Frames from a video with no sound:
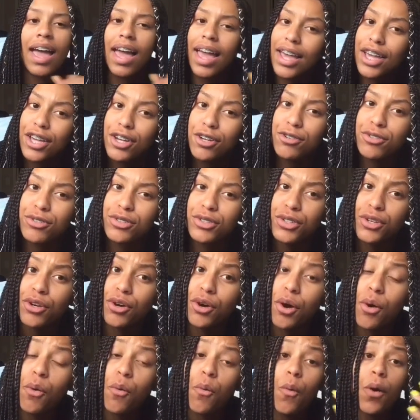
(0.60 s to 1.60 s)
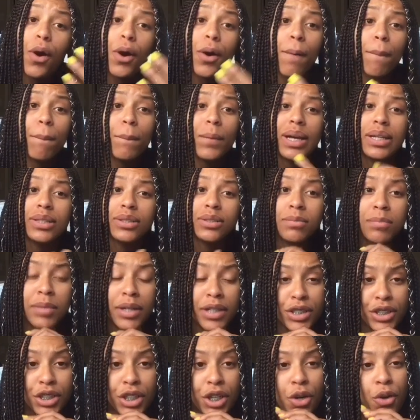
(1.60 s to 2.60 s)
Hey YouTube, welcome back to
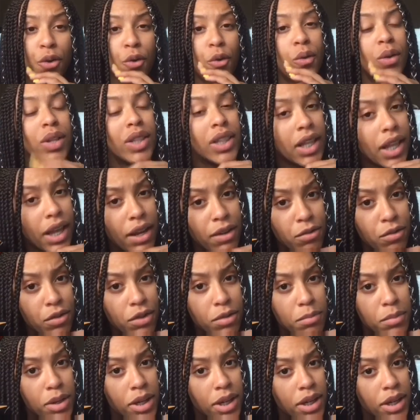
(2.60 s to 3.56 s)
my channel, Life with